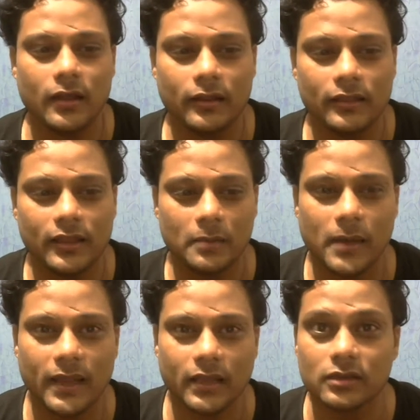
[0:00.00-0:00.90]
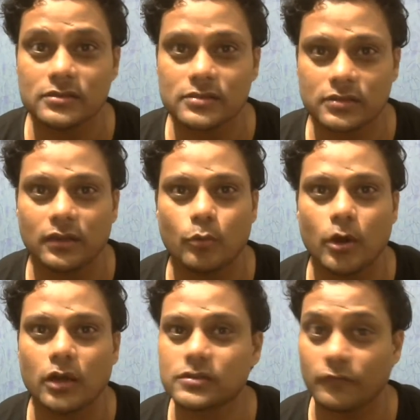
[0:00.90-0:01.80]
then my concern
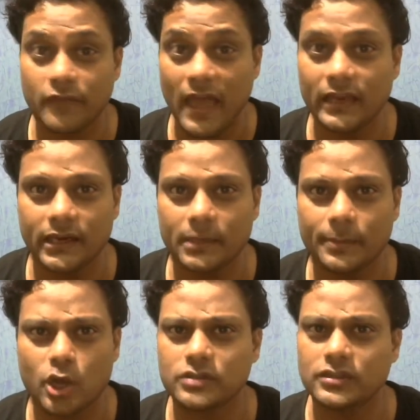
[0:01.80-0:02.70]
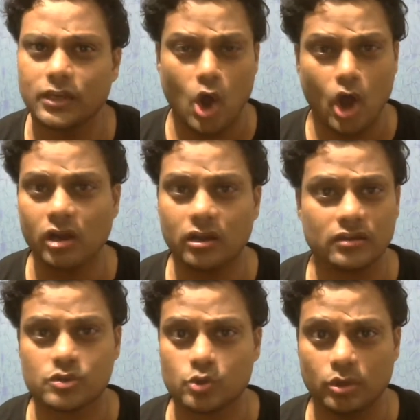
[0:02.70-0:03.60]
was valid, because in all her
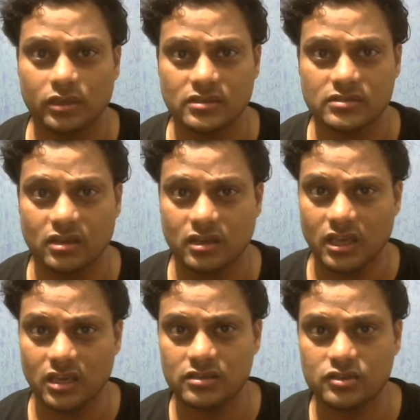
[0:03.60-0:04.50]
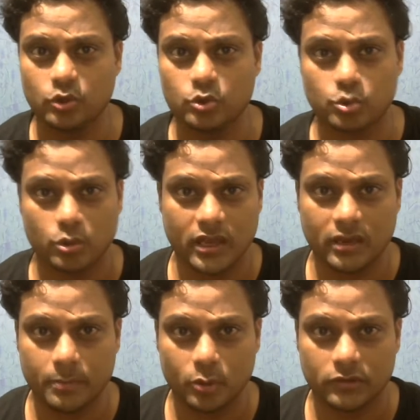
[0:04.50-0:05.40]
stories the kings used to
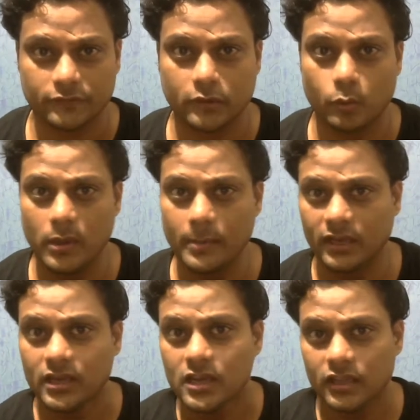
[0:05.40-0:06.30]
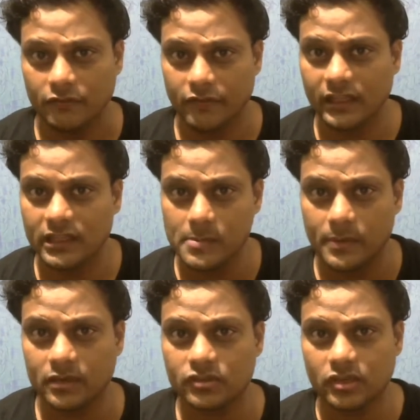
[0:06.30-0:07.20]
get beautiful women. The wealthy
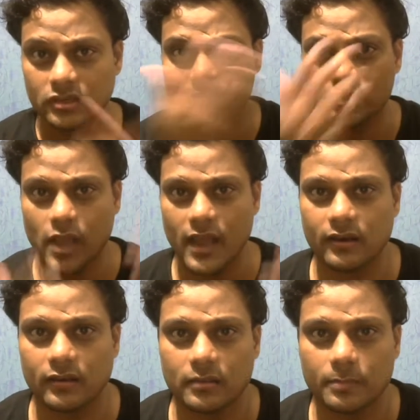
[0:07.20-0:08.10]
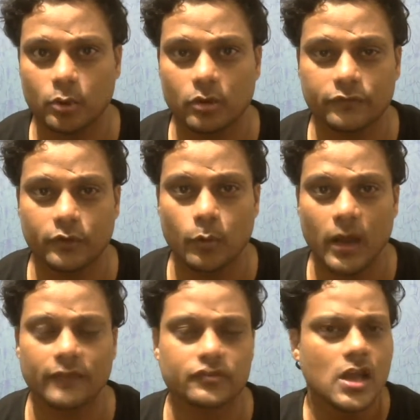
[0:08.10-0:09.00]
merchants had the beautiful
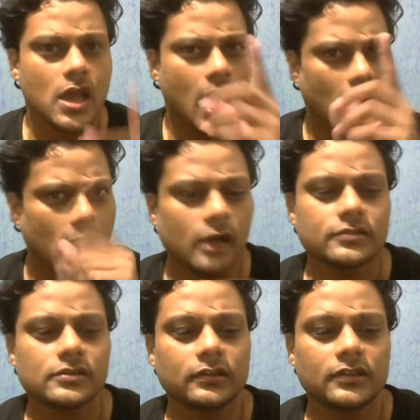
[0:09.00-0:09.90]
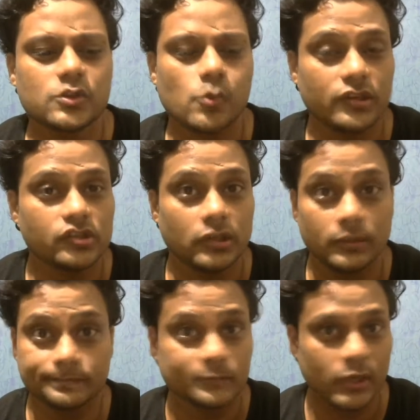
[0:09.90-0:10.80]
wives. I asked her this
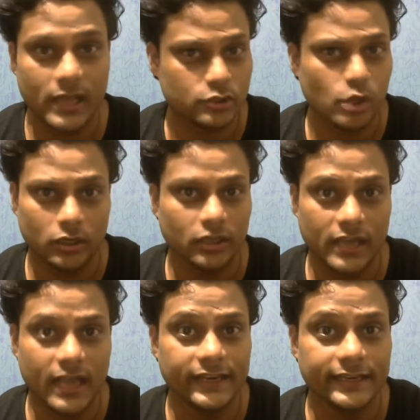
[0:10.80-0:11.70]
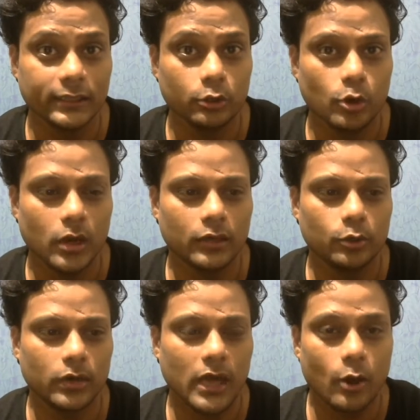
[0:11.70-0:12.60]
question. Well, that's not the reality, though I
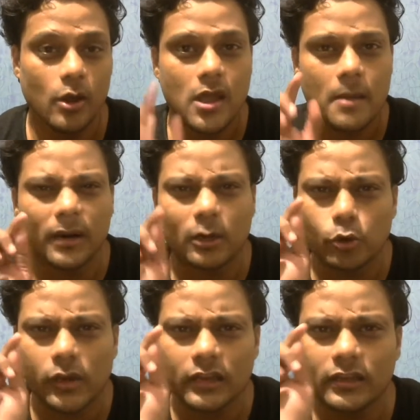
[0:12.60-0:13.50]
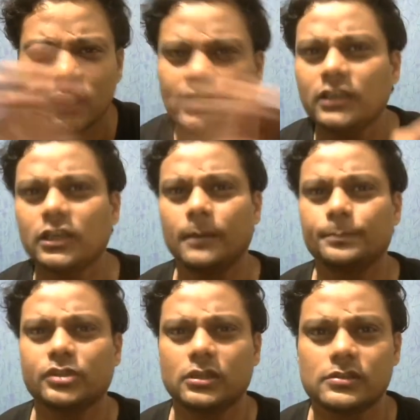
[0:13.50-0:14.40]
know now. But look at the
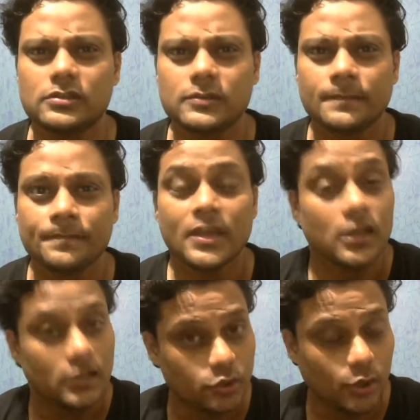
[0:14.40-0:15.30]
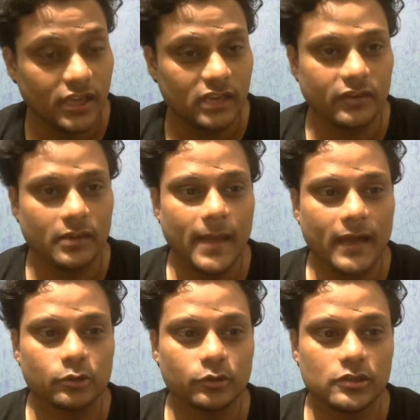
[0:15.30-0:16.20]
interruptions. So anyway,
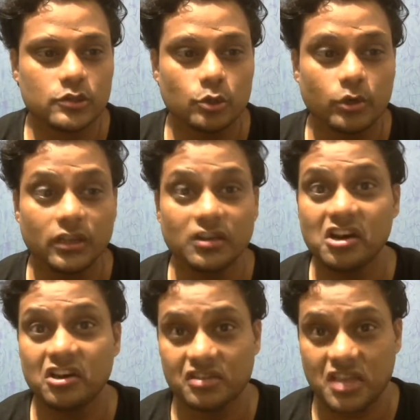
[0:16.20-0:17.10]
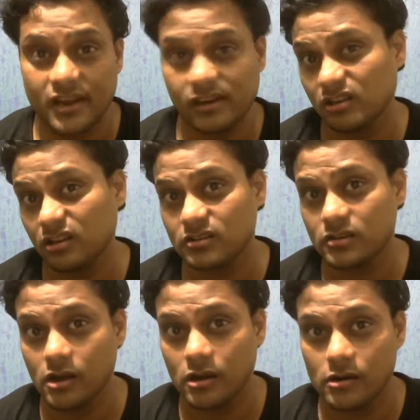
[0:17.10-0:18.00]
back to the story. Her characters,
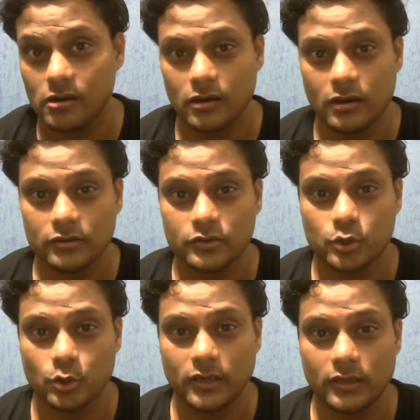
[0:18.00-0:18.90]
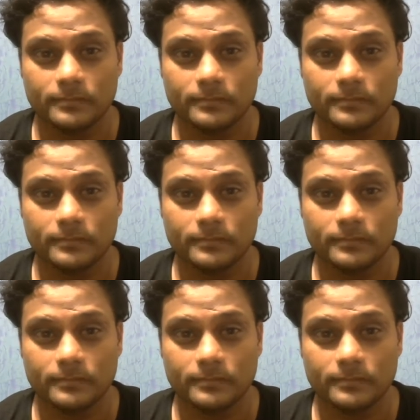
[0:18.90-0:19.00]
her story.